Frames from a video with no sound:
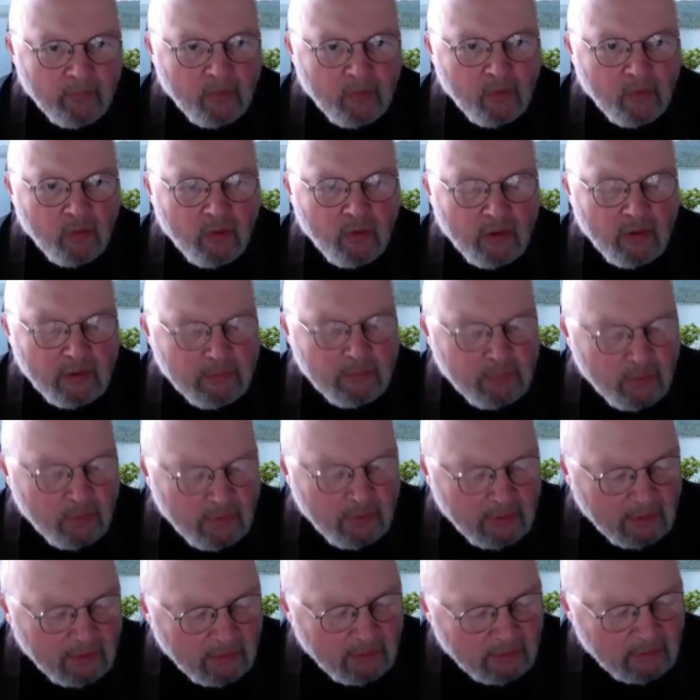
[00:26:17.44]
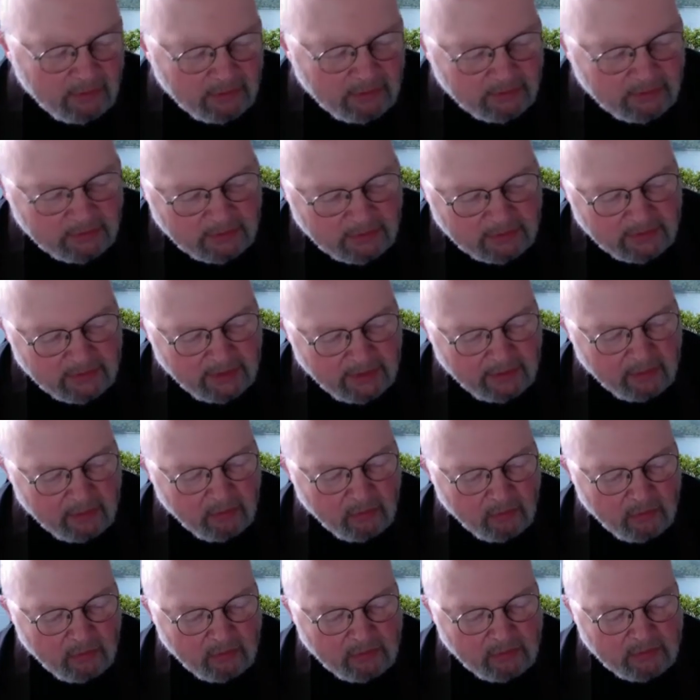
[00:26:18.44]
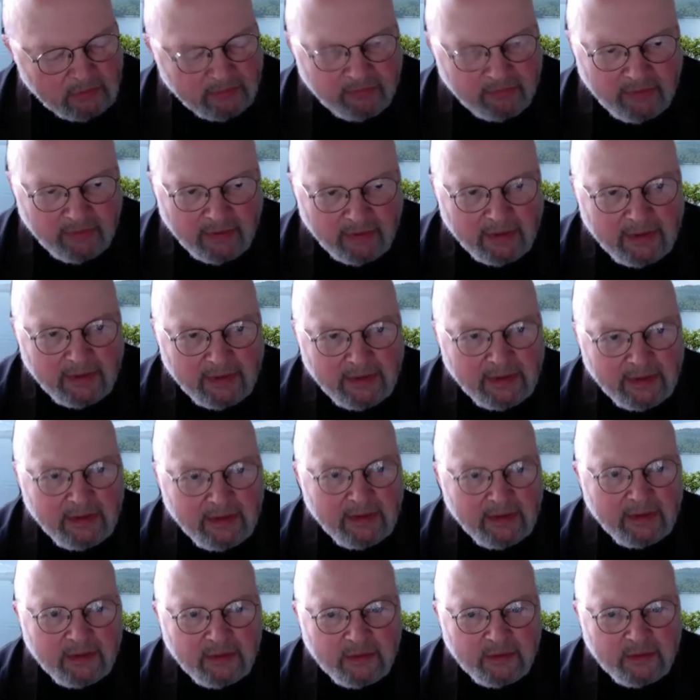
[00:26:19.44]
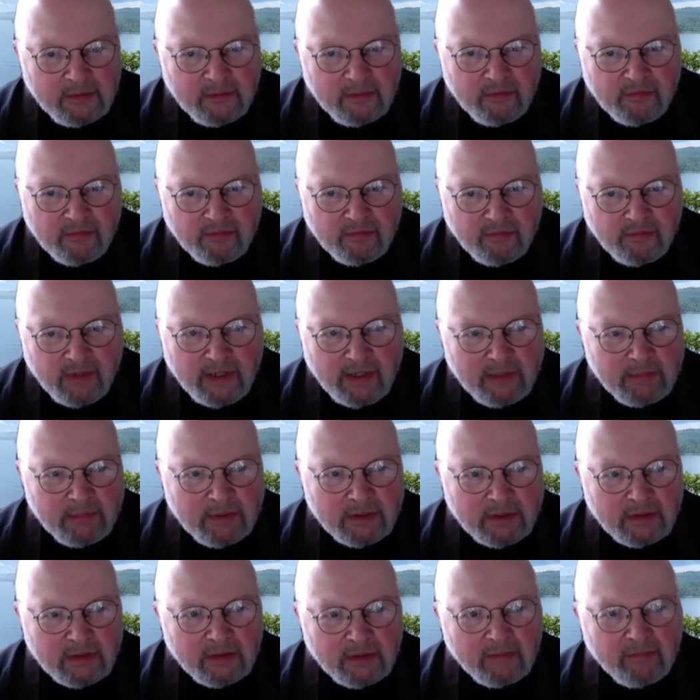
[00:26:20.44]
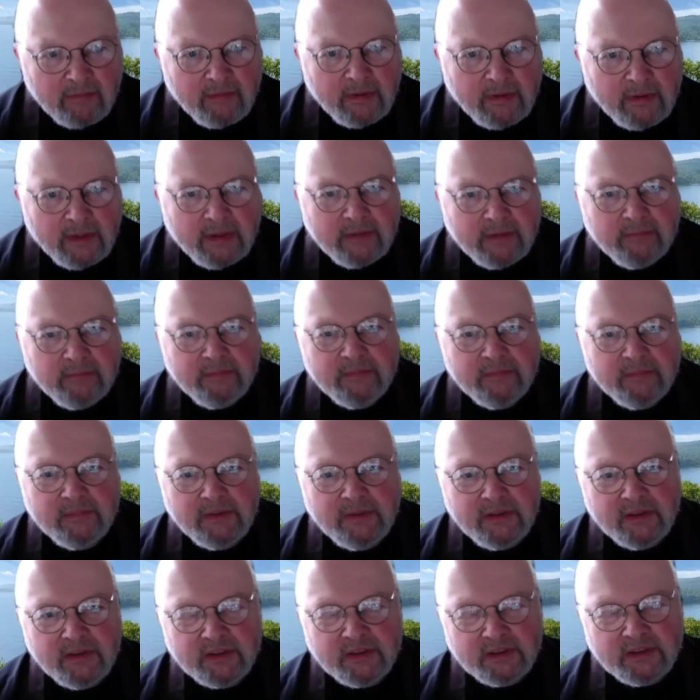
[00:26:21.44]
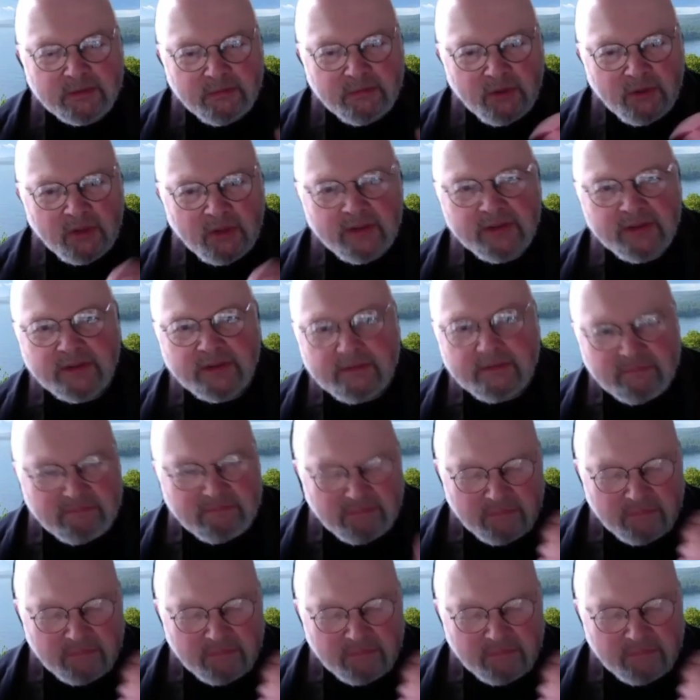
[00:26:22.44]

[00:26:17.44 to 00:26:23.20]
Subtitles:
All I'm pointing out is to take hold of any fragment of that, and the smallest